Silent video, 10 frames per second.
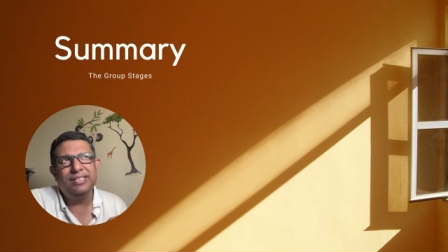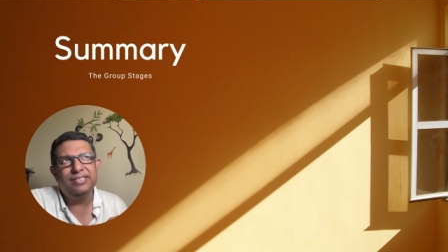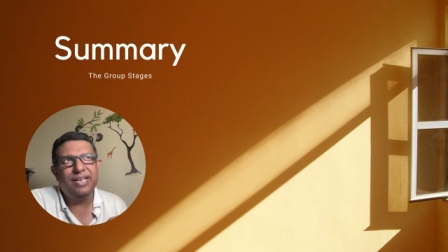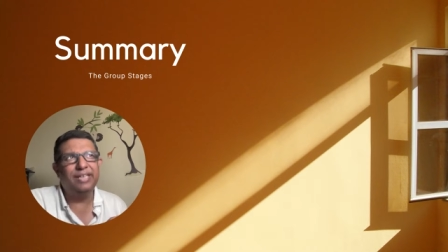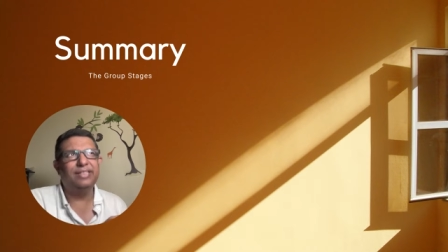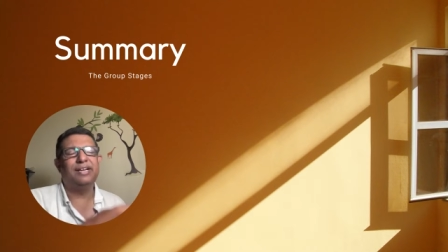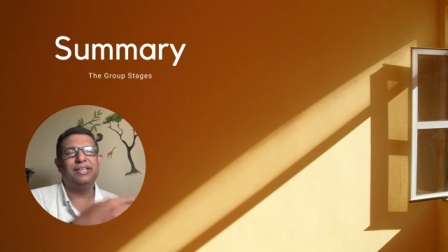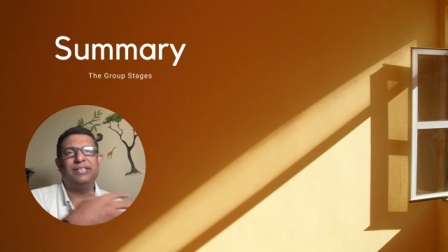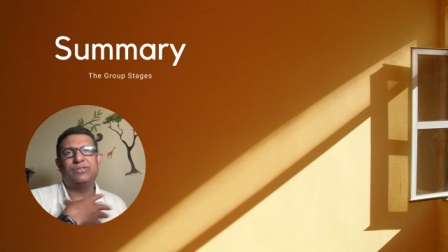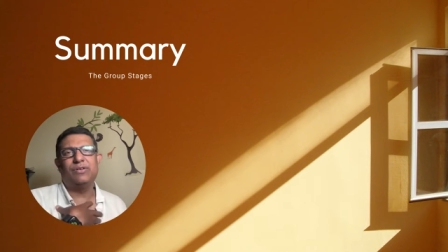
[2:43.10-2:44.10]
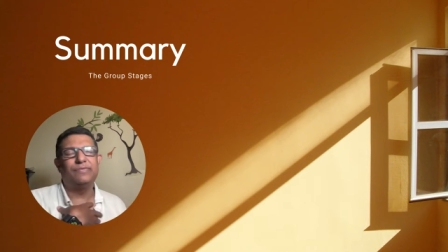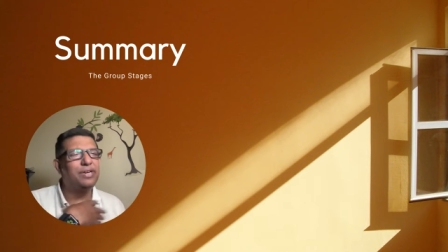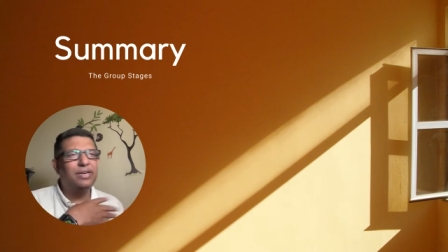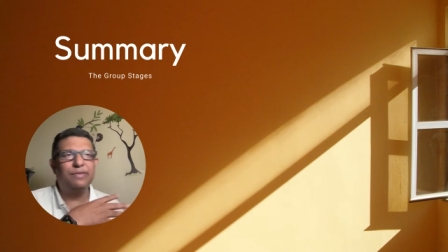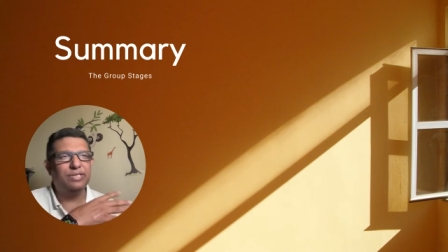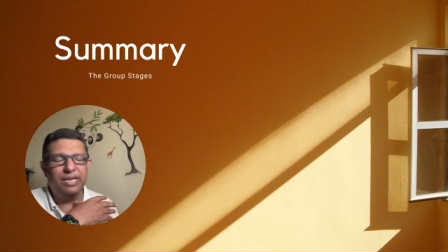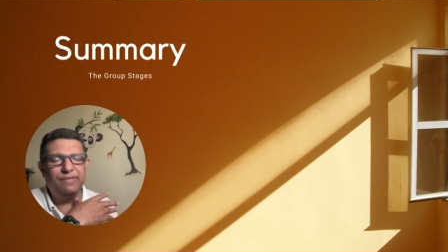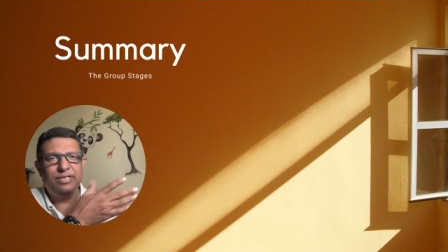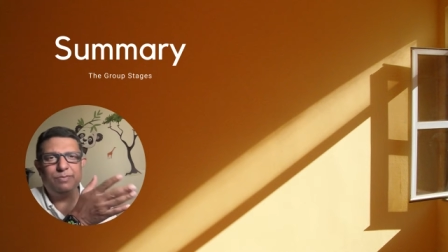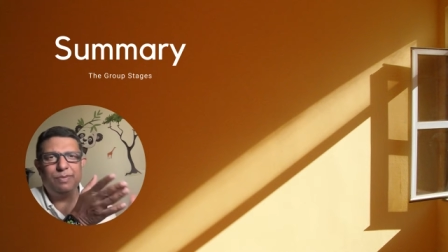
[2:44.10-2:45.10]
He's saying that he's confident he was,
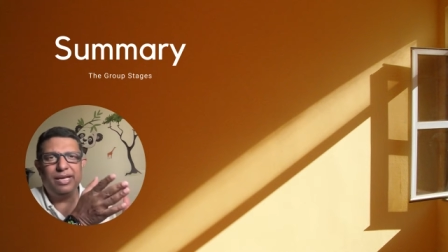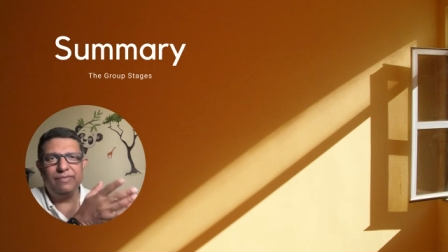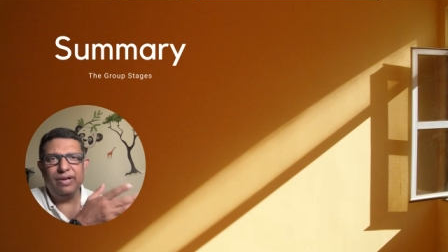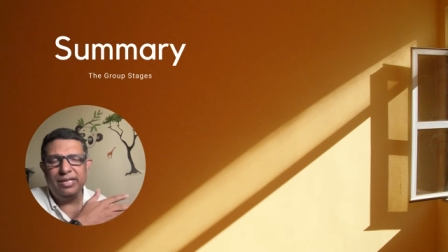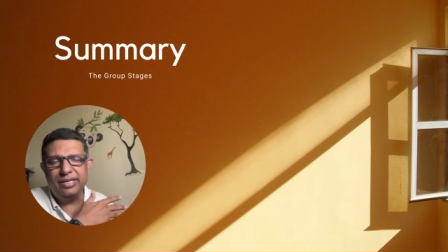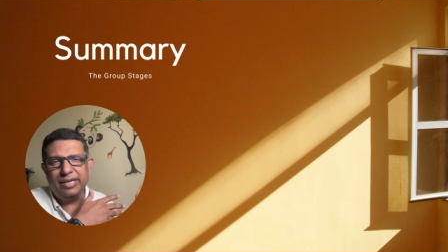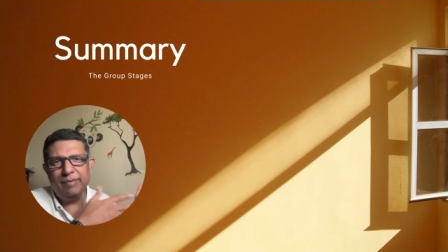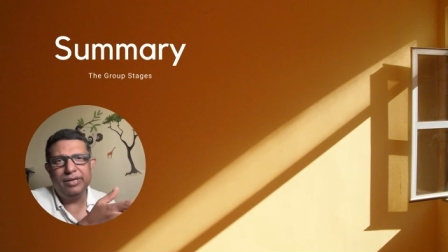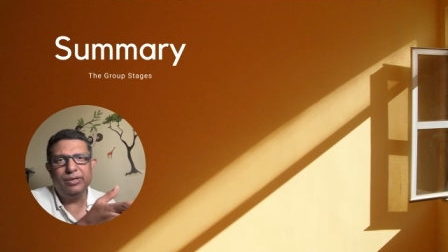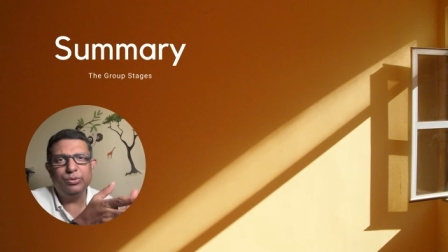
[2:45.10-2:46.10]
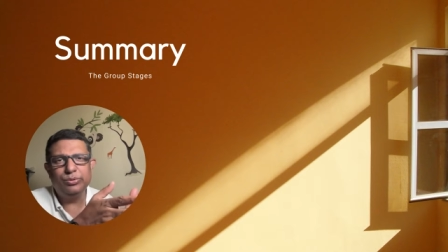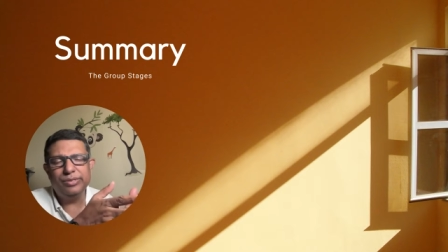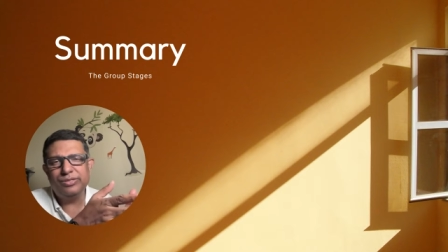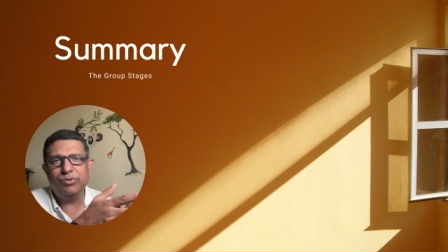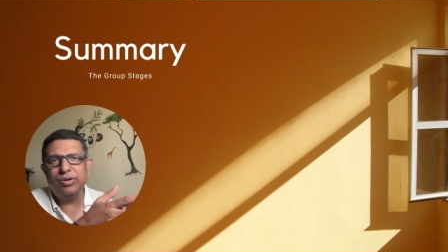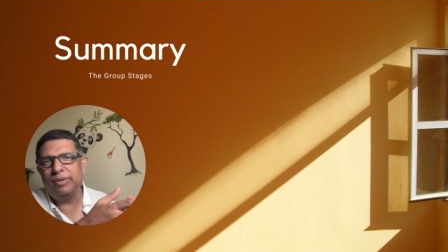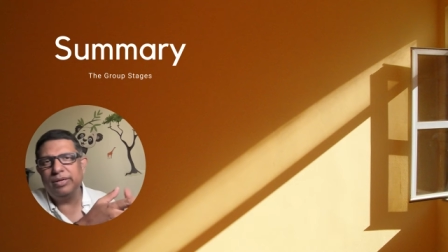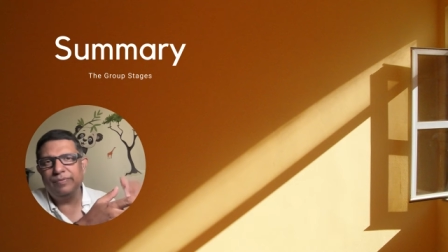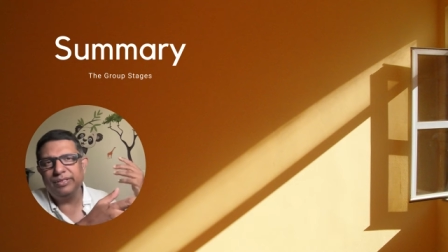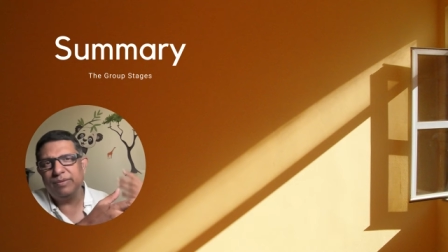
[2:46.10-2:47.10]
anyways, playing well. He came into this
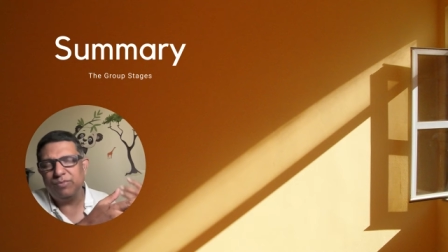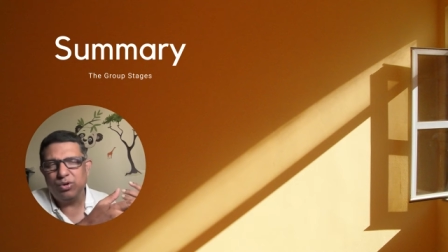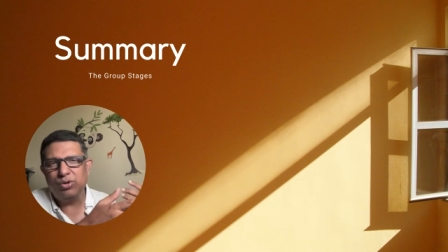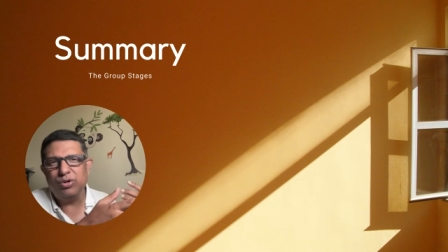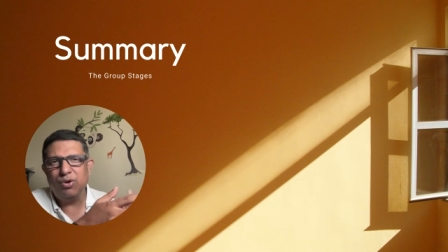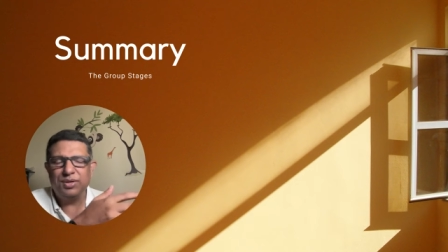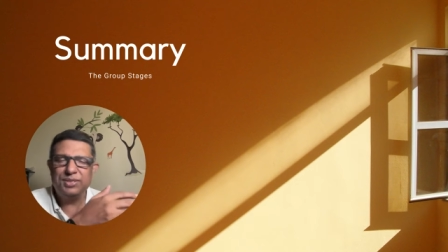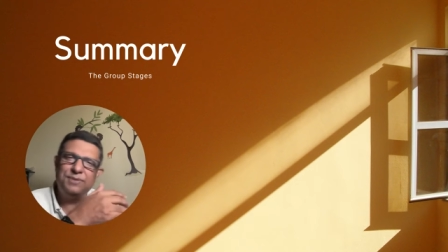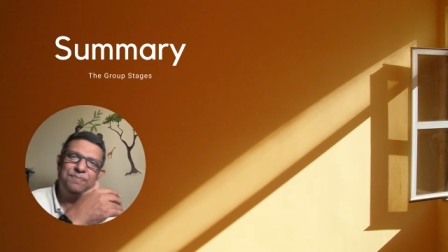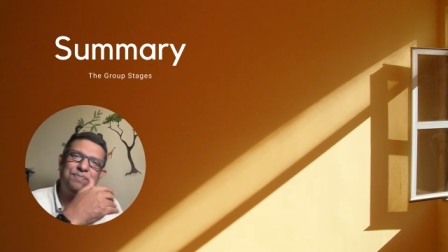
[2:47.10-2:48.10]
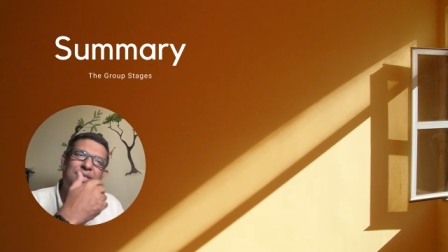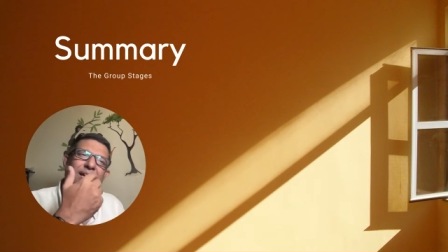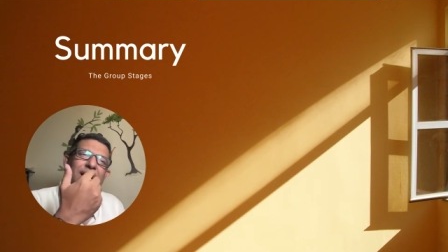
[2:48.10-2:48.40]
tournament with some good knocks.